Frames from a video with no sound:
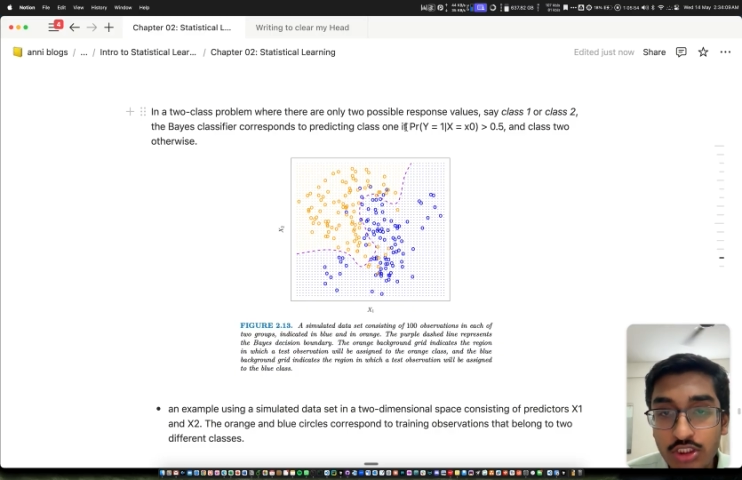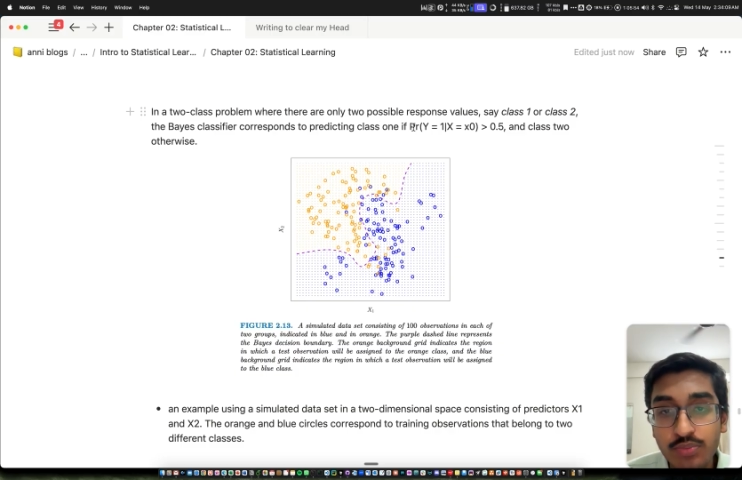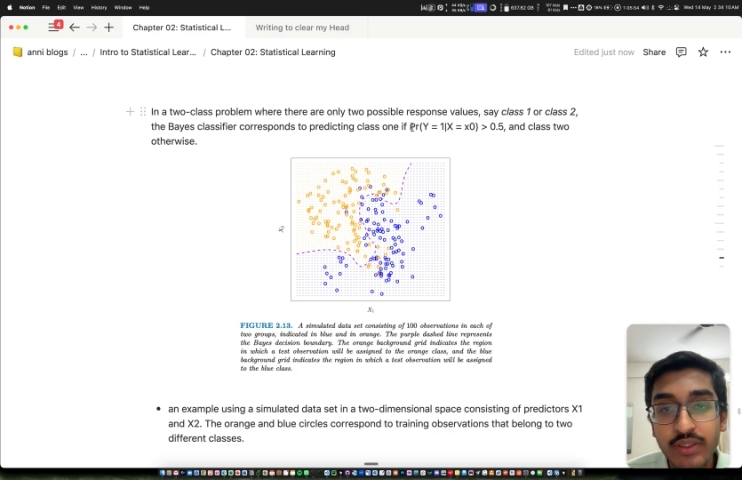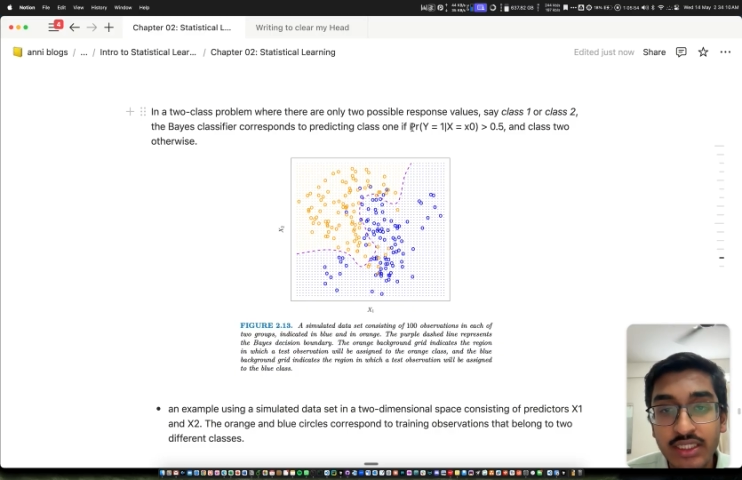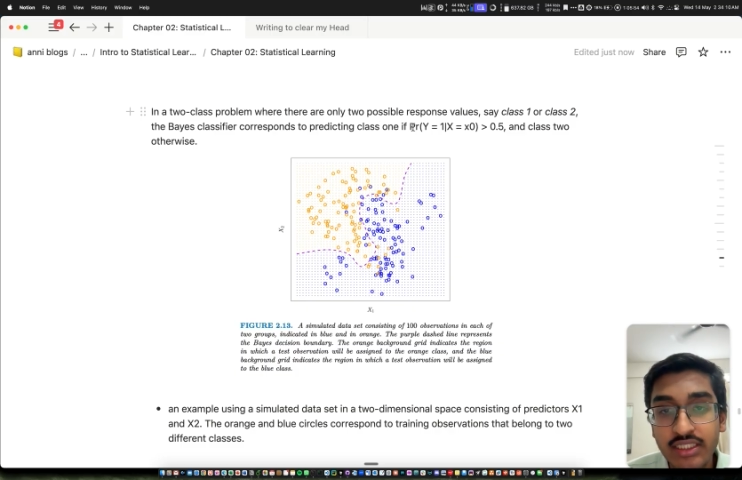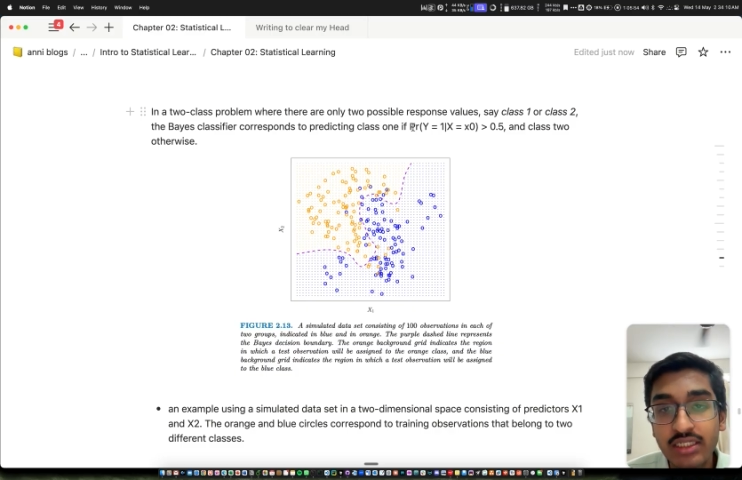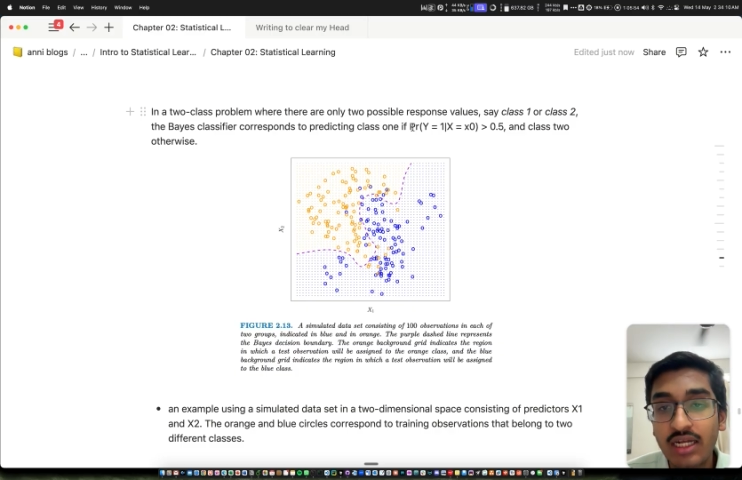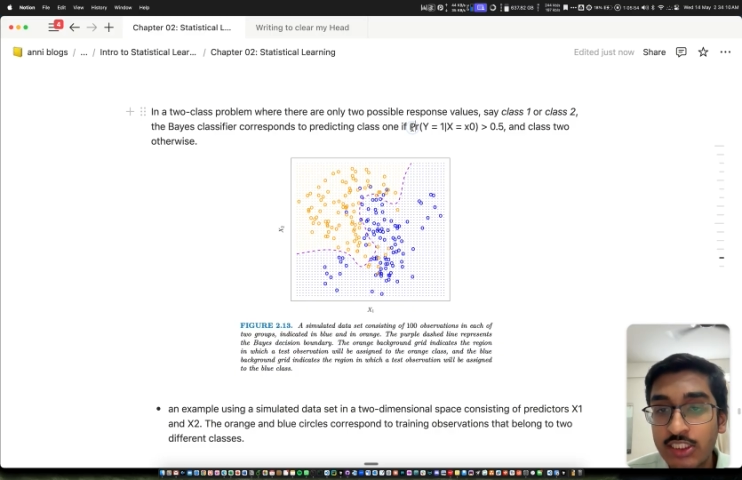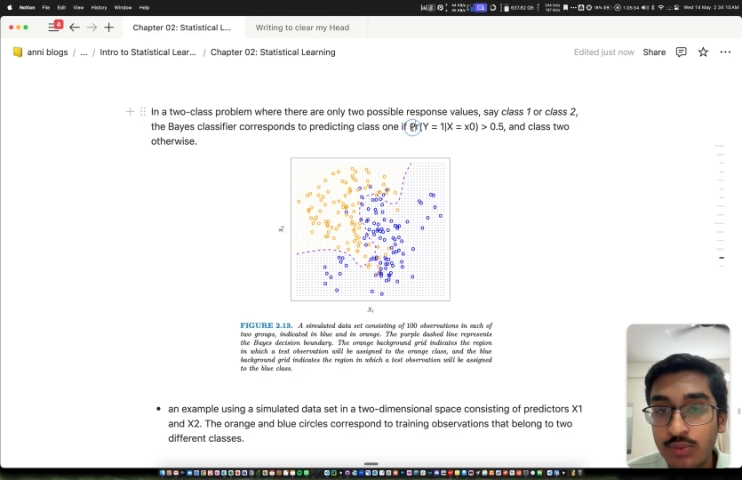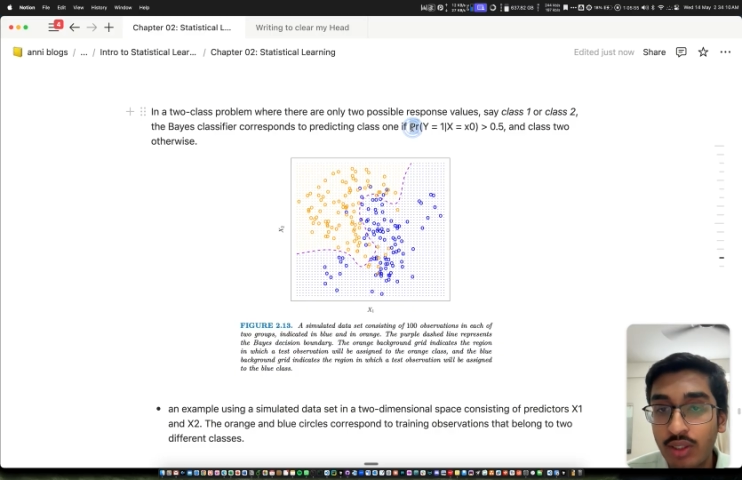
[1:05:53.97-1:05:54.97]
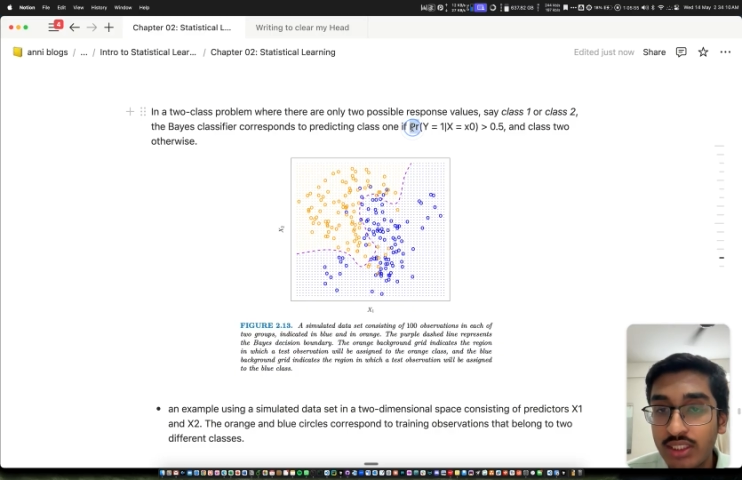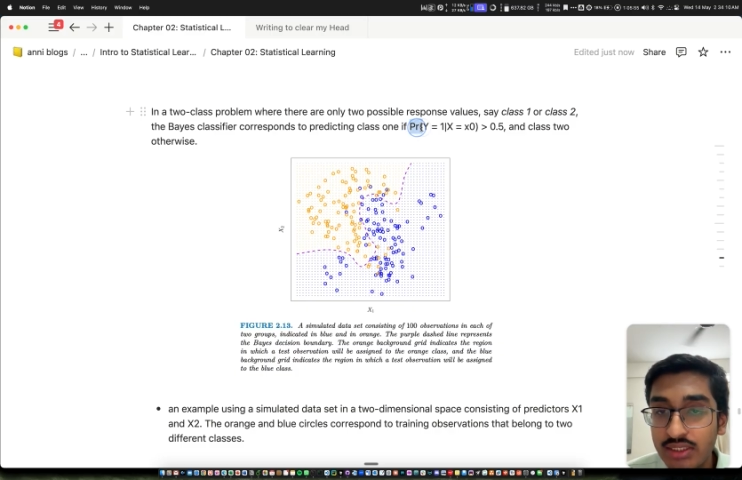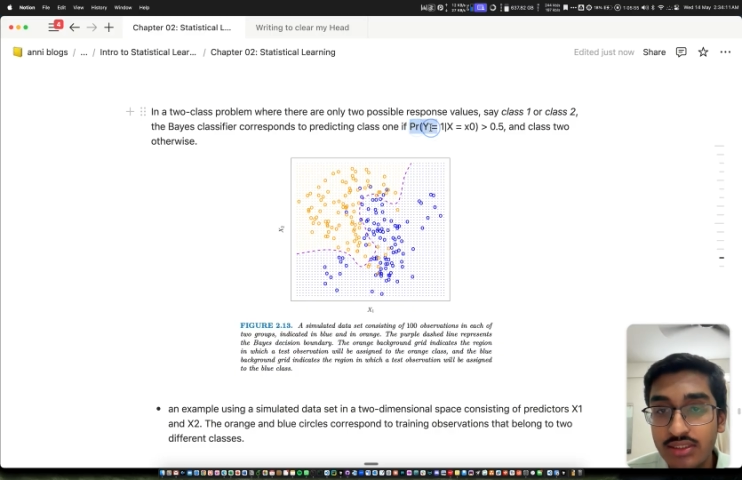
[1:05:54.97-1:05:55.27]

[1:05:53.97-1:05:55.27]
to predicting class 1